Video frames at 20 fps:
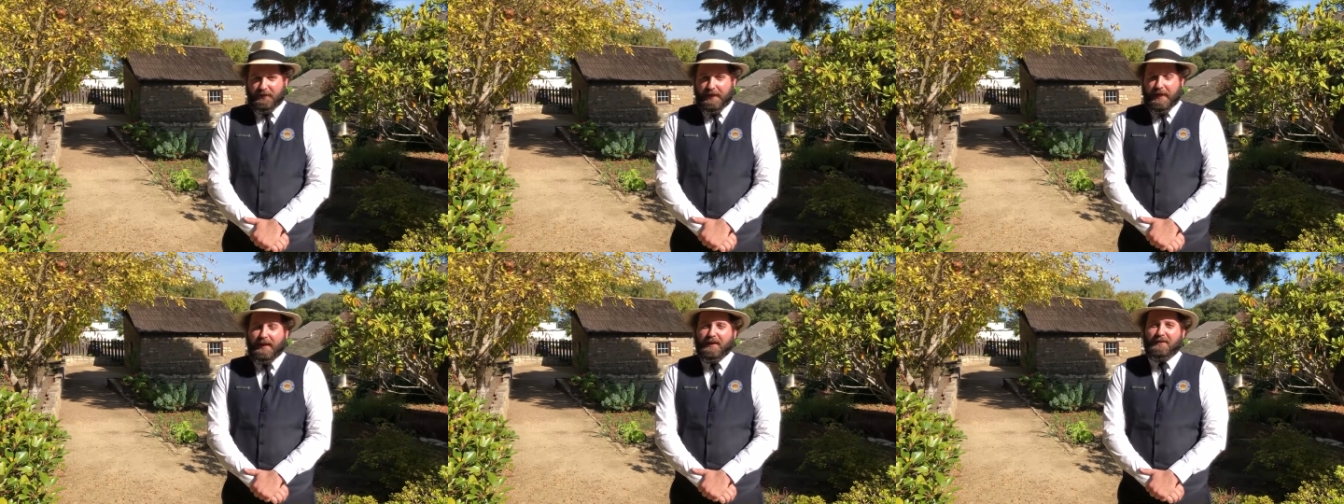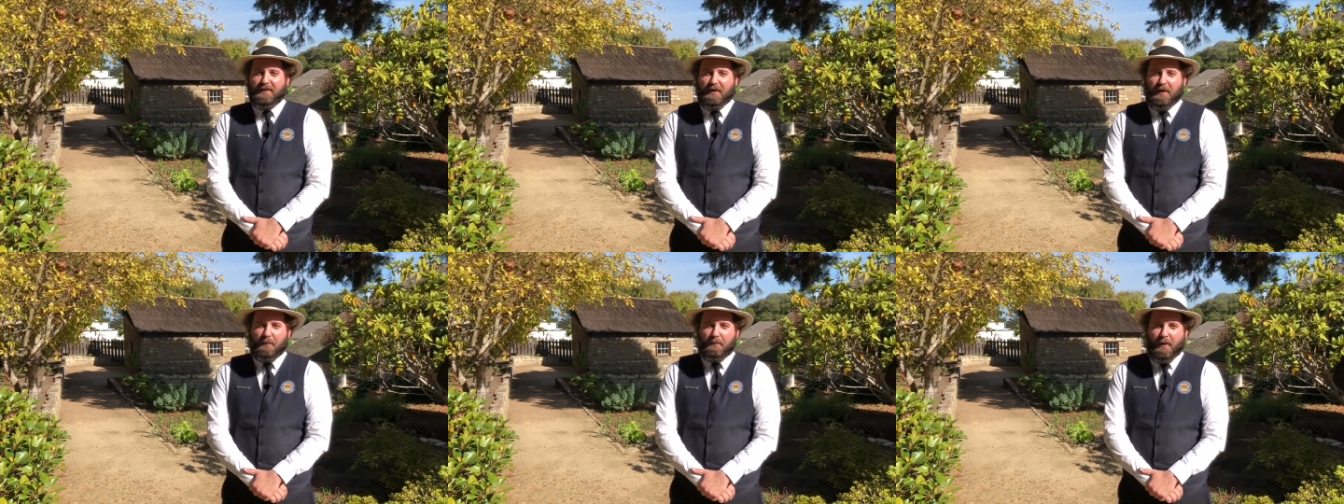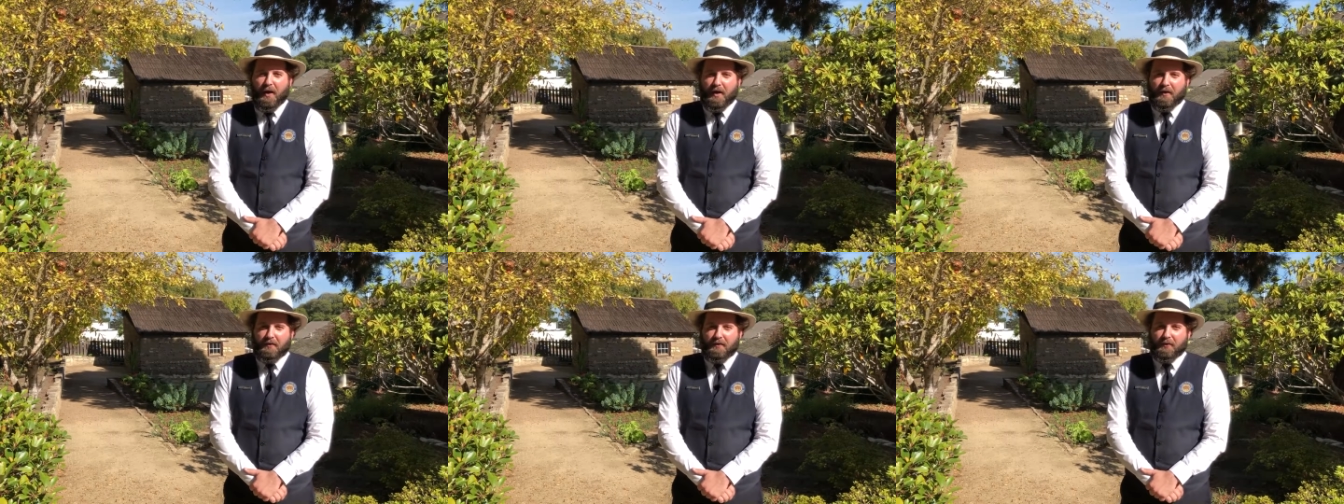And in our
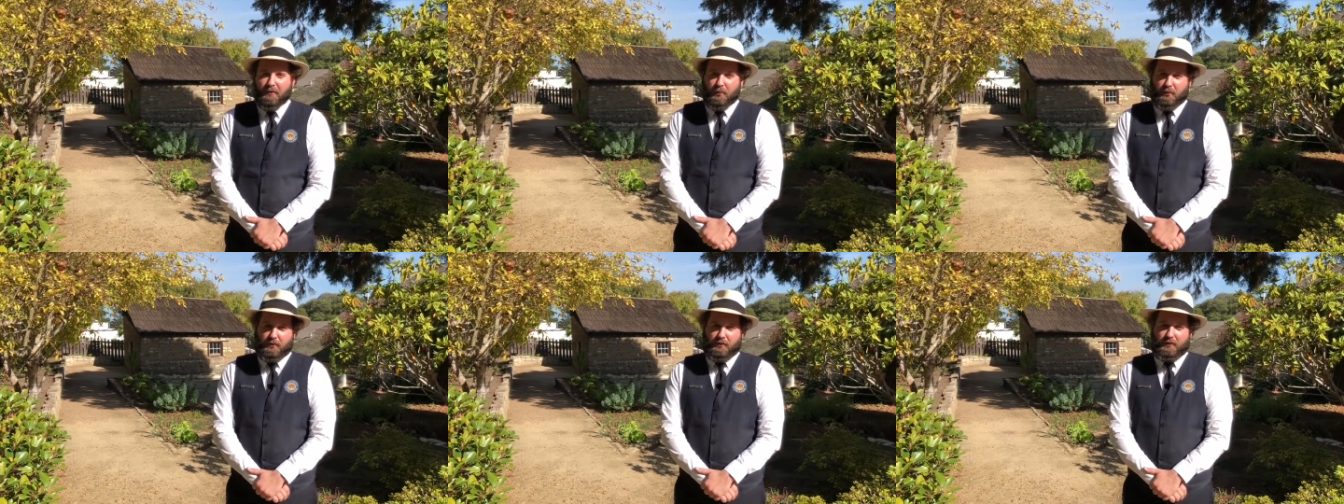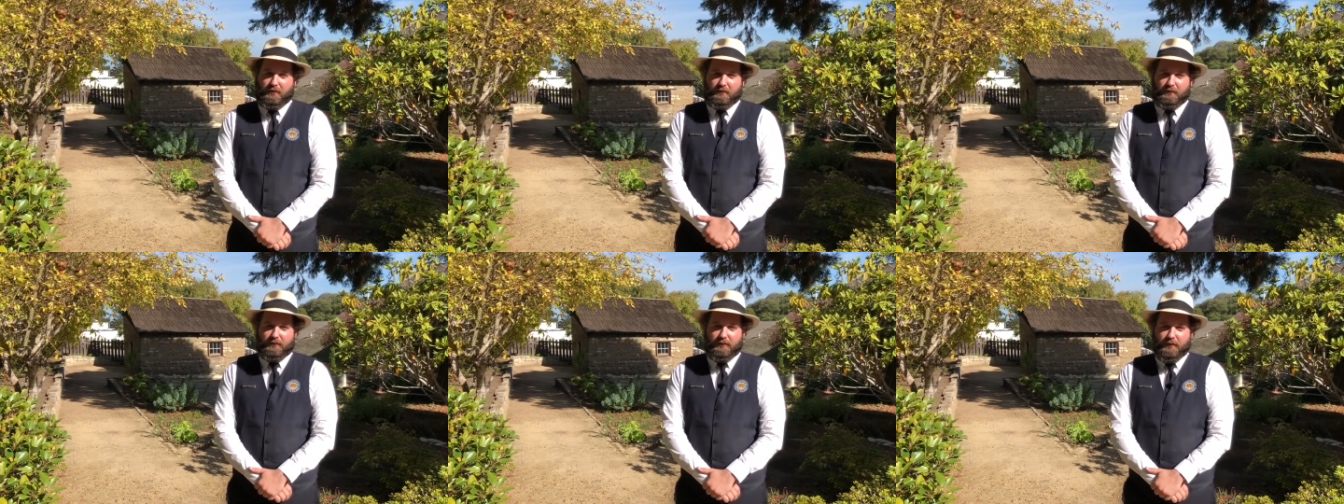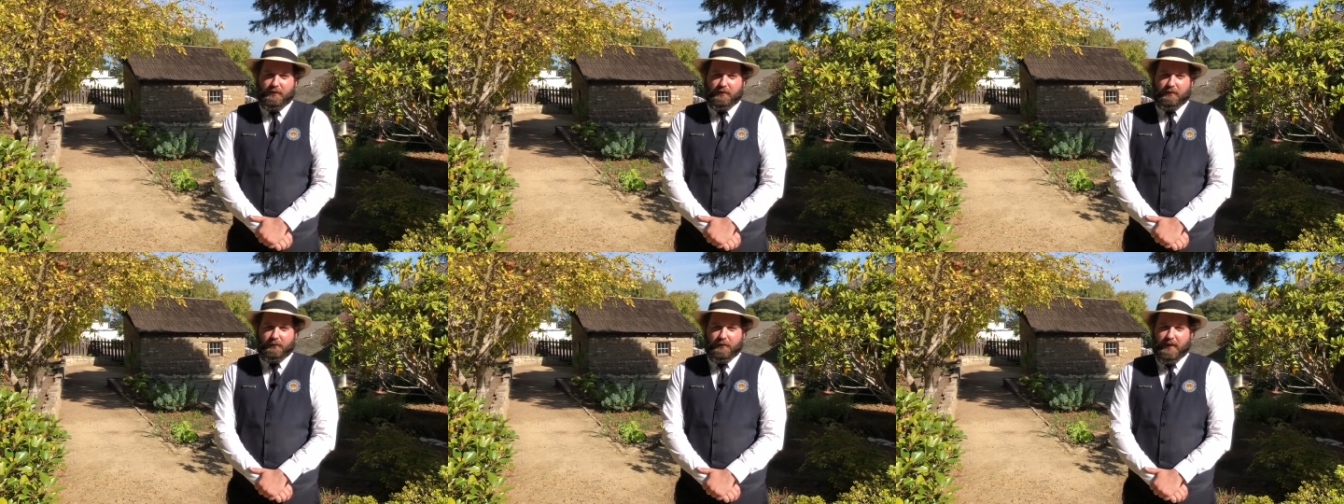modern world,
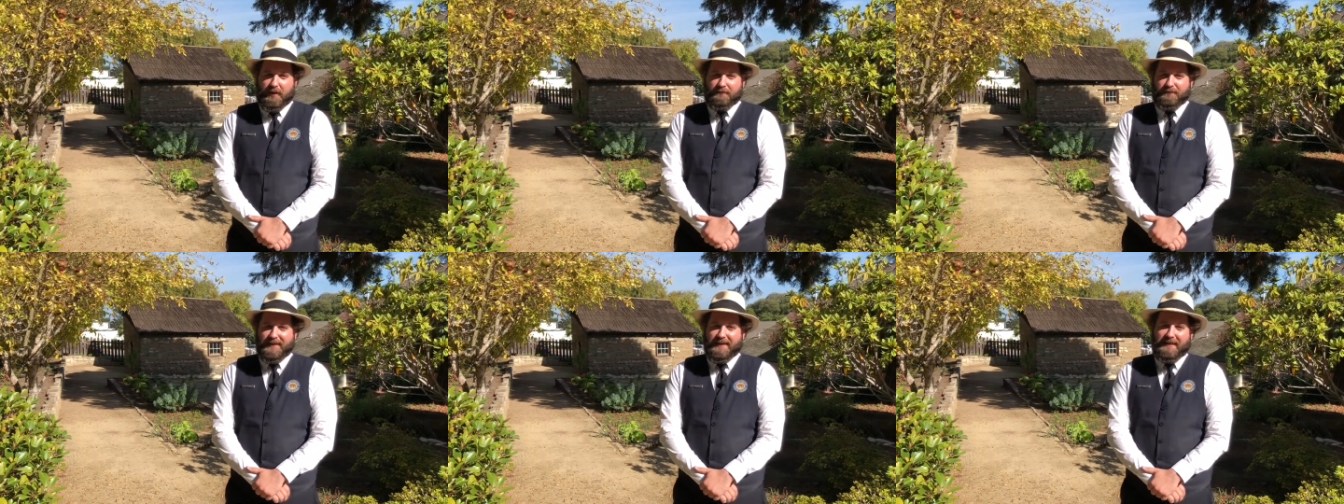we have